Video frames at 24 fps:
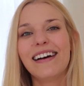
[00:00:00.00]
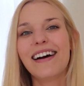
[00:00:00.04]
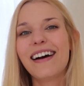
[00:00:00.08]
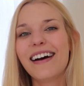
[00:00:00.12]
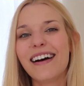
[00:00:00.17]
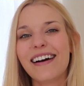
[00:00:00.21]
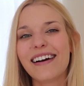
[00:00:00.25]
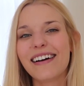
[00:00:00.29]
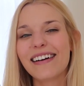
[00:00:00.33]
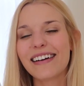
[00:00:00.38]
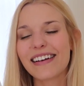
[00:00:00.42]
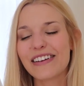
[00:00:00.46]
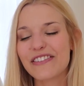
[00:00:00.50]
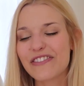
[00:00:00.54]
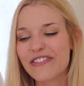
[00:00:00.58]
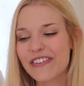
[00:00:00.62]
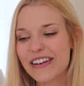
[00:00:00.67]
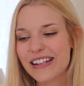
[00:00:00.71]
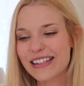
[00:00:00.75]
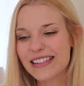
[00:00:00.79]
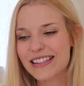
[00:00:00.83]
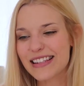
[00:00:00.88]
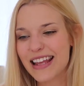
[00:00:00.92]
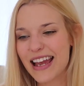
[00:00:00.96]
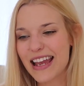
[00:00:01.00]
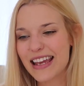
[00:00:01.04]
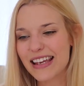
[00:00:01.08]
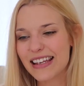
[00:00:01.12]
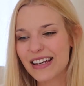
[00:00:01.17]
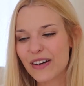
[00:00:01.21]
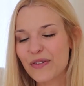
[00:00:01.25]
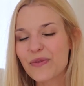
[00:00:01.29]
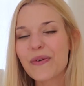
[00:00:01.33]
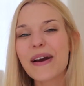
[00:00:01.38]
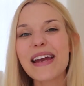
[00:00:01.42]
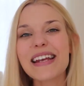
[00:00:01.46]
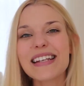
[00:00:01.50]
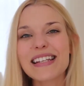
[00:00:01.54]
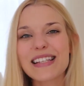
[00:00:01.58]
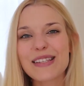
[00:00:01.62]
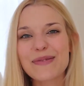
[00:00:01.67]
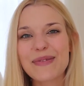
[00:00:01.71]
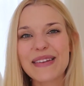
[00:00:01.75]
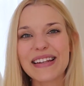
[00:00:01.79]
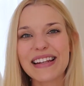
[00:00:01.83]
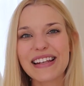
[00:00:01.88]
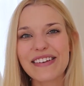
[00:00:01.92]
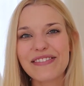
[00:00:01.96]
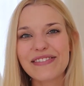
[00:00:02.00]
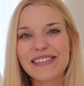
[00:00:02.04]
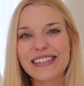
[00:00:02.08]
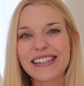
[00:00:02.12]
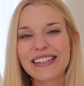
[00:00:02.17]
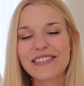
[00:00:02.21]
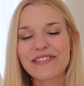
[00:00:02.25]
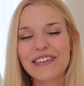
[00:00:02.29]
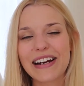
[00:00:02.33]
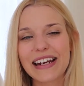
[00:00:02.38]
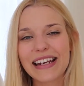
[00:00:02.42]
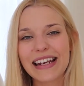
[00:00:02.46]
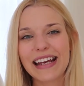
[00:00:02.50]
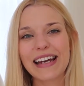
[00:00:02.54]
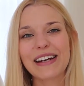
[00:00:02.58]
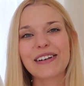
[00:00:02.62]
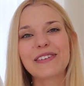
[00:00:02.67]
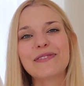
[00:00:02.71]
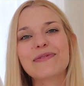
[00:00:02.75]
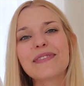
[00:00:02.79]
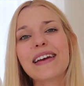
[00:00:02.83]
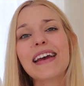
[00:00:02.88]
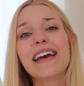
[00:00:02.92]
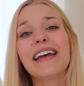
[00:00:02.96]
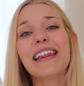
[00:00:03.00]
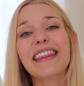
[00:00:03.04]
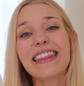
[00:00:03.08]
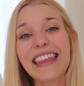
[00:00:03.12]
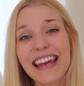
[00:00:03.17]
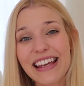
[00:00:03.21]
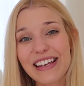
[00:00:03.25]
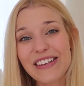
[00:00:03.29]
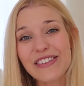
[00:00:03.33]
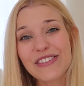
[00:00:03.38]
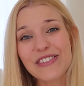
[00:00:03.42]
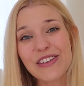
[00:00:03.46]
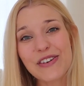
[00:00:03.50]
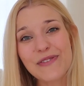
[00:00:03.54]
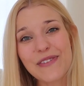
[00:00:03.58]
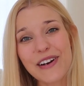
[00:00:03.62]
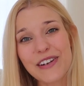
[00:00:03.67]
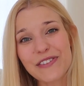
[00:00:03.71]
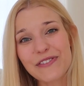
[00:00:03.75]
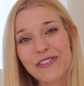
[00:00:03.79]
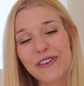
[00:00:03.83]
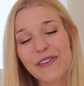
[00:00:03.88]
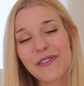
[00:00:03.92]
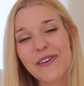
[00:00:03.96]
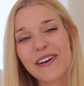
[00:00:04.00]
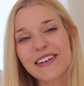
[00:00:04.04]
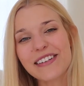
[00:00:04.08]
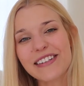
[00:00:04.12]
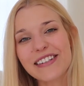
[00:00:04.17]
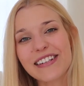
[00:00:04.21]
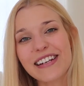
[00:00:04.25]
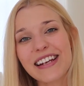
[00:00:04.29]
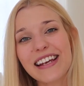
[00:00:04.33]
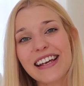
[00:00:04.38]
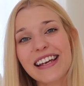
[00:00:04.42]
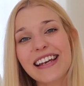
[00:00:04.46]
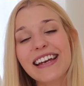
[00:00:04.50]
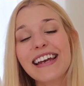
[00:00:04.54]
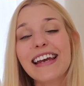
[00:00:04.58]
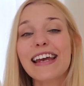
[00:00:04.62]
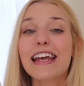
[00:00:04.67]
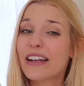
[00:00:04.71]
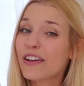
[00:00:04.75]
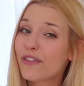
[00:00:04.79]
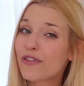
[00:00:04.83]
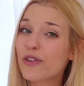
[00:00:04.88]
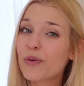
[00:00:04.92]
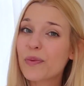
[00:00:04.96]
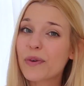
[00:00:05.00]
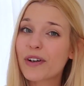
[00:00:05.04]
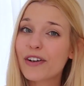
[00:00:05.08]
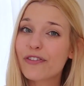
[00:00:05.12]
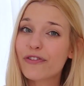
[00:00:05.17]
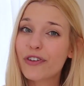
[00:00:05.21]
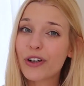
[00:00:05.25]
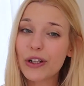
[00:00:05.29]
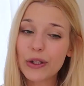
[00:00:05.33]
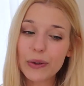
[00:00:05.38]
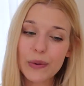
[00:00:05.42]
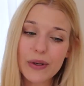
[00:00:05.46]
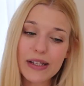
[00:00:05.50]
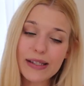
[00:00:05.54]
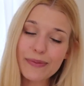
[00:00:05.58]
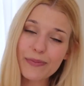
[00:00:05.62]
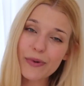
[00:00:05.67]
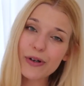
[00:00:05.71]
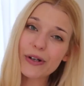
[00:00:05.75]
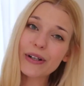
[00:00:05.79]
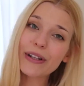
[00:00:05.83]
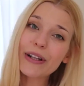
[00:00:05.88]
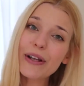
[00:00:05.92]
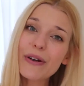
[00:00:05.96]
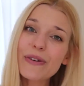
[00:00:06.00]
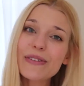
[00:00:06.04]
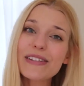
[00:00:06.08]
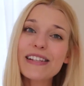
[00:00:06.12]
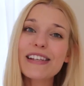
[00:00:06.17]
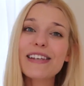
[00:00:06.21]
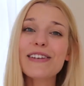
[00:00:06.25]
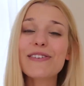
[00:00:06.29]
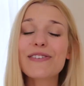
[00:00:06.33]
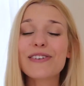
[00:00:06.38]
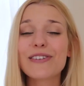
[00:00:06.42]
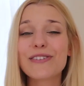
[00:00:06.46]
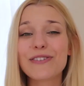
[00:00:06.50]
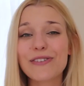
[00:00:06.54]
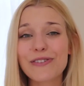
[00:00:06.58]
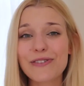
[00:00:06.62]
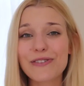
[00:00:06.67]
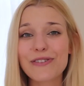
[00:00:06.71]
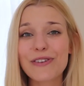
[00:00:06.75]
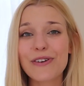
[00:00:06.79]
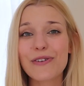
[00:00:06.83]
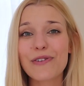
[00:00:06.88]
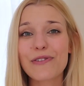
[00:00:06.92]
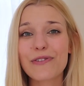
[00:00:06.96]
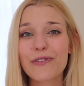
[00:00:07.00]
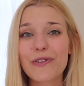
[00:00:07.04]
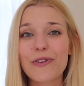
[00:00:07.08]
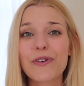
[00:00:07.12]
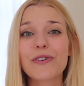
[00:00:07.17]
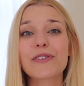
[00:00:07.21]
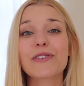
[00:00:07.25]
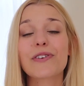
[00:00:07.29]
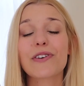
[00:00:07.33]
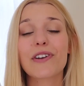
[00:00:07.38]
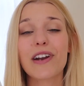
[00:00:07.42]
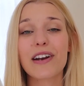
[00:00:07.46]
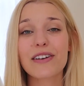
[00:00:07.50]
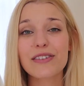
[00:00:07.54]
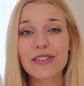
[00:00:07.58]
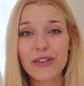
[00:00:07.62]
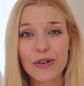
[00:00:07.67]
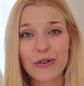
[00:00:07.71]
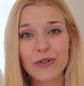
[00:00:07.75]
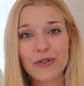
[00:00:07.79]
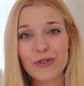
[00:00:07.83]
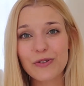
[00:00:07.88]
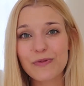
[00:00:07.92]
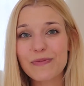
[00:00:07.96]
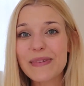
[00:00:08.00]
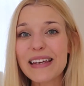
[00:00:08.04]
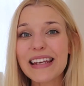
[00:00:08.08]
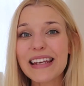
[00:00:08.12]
It feels like a weight has been lifted right now. Thank you so much for watching. And if you want to follow us more closely, you can do so, of course, on our social